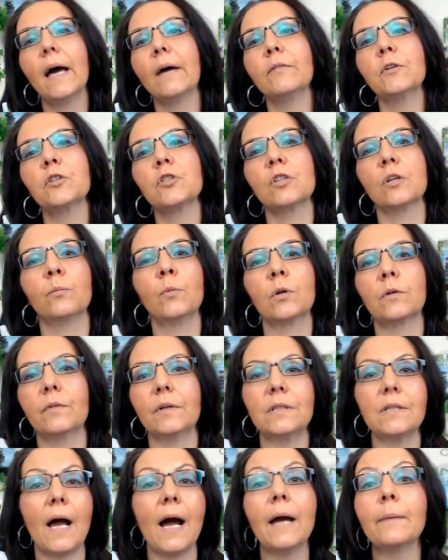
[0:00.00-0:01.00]
not having
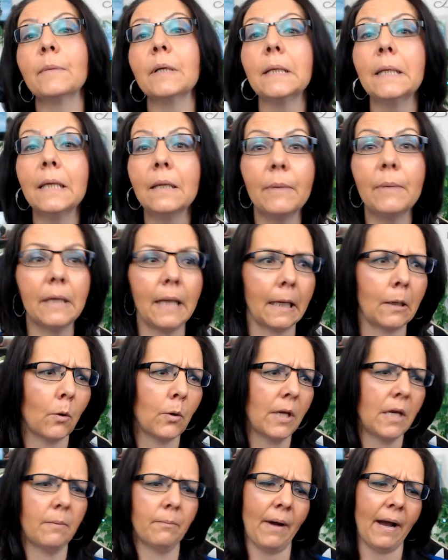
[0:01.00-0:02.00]
somewhat of a timely limit,
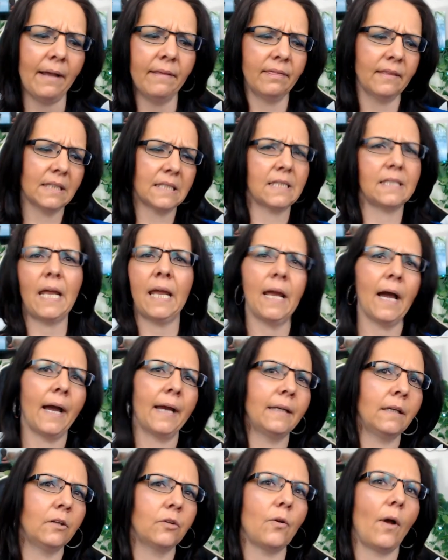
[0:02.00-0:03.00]
like okay, by this
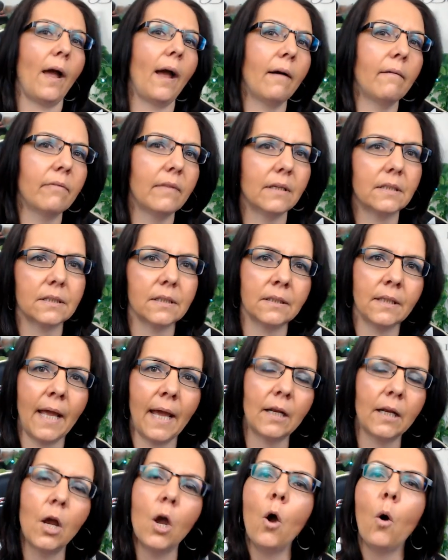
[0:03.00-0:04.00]
day I need to have this
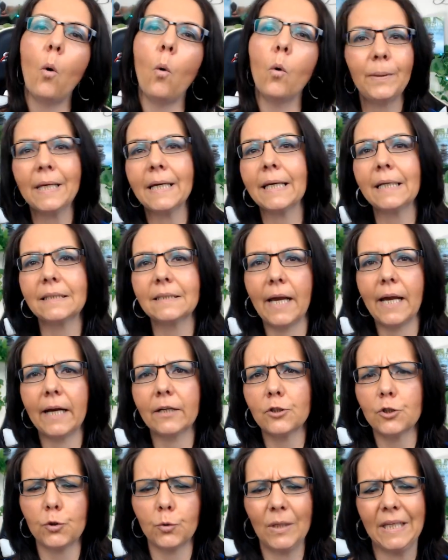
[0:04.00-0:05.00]
and that, or being
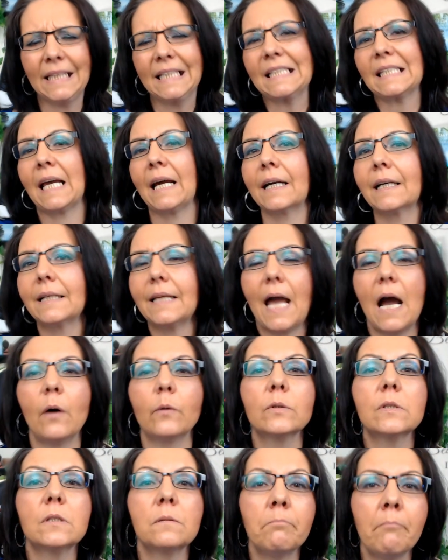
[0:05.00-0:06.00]
attached to exactly
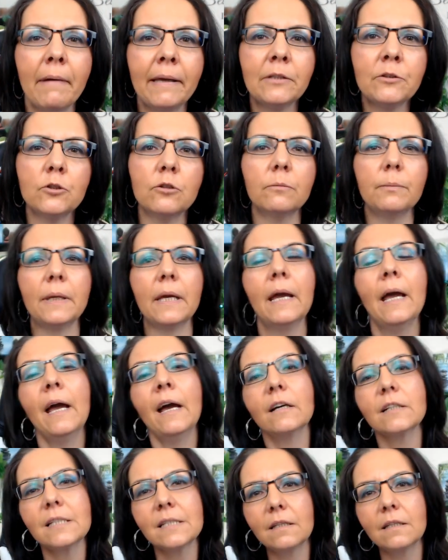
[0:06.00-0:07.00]
how it's meant to
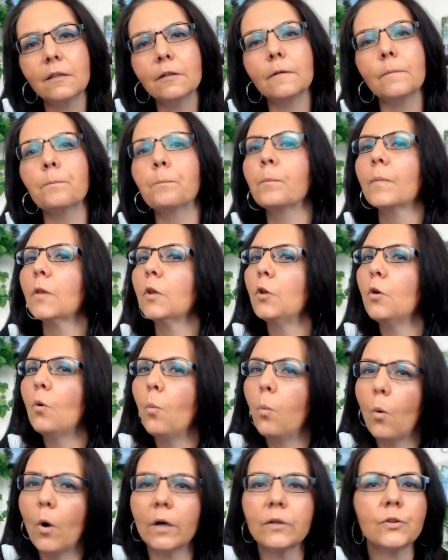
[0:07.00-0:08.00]
be. Still,
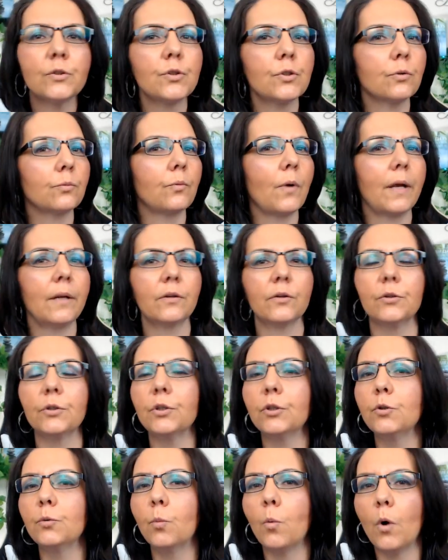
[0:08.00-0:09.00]
you want to
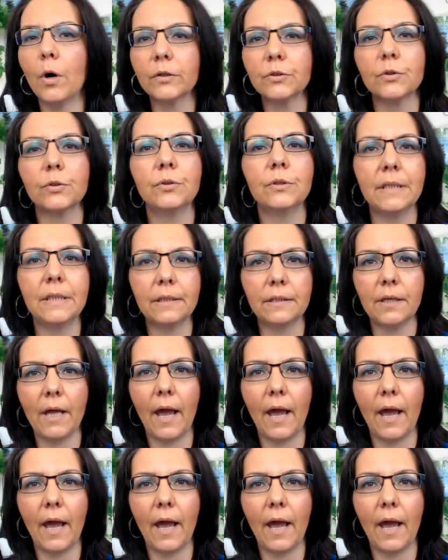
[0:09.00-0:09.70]
surrender. You want to